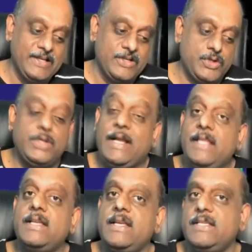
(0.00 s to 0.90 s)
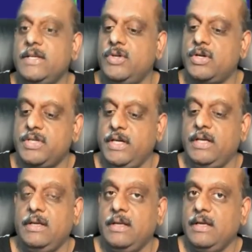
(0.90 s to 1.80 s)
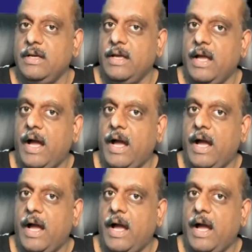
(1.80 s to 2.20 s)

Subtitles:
So that is the reason, Doctor,